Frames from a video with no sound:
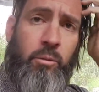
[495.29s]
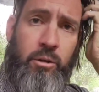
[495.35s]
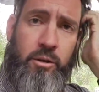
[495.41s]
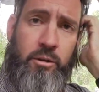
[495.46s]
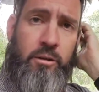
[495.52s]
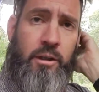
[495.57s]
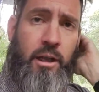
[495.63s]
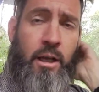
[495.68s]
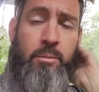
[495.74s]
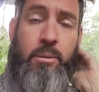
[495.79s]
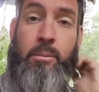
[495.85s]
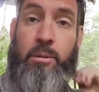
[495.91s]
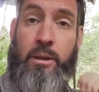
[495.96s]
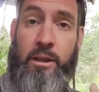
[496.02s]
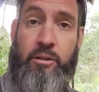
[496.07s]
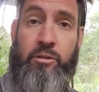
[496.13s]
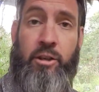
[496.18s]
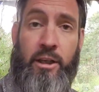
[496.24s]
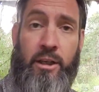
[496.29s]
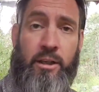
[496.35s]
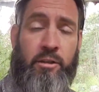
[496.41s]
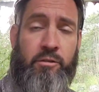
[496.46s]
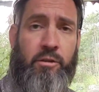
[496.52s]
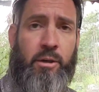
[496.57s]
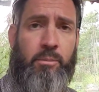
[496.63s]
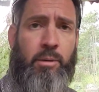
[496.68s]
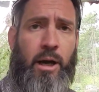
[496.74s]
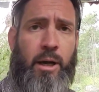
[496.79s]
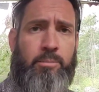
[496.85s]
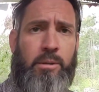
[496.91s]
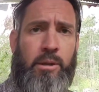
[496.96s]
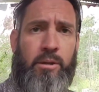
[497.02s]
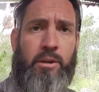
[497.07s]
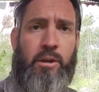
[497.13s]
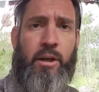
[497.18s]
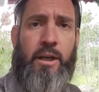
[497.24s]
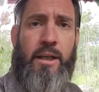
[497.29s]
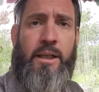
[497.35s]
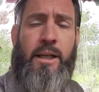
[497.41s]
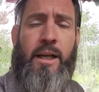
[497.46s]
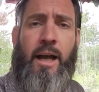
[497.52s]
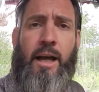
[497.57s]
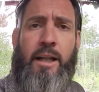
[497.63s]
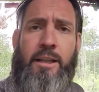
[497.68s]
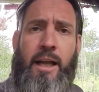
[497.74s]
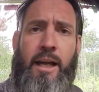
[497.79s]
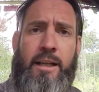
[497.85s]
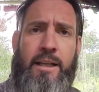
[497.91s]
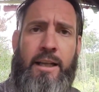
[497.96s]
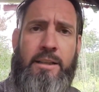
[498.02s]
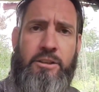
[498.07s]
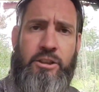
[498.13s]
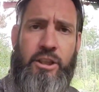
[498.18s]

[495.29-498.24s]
world. A lot of people eat chicken. It's very popular. A lot of that